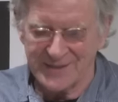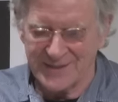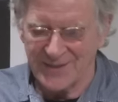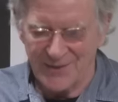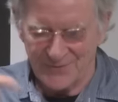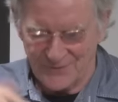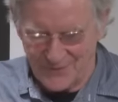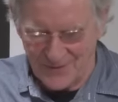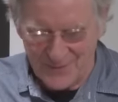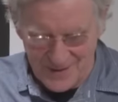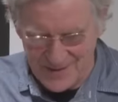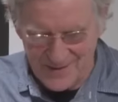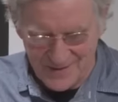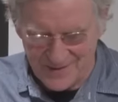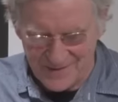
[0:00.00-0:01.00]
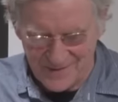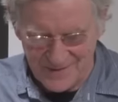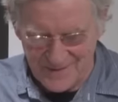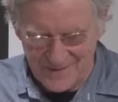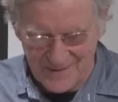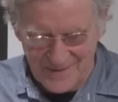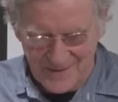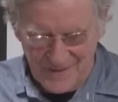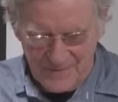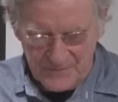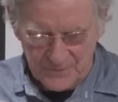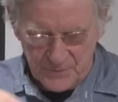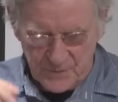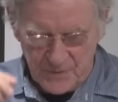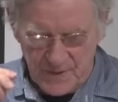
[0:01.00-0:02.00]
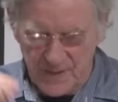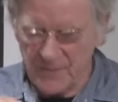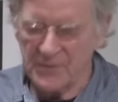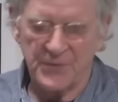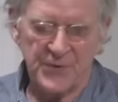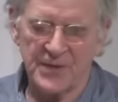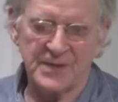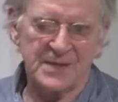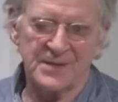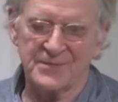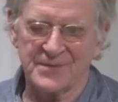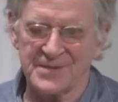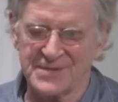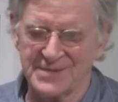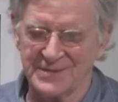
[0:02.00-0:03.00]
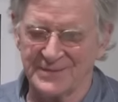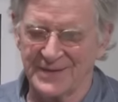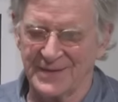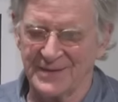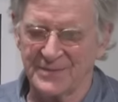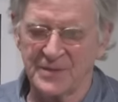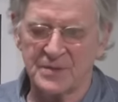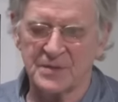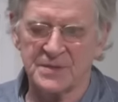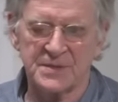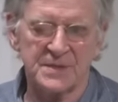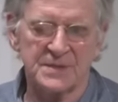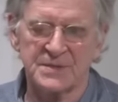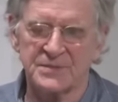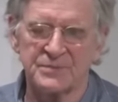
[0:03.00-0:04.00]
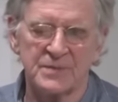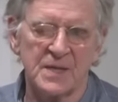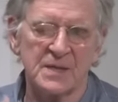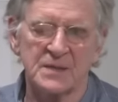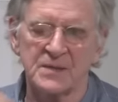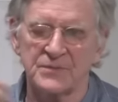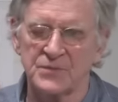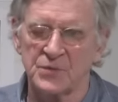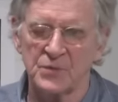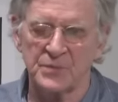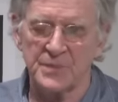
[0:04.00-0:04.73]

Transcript: taught from here, they will think they've reached Nirvana, because it's relative to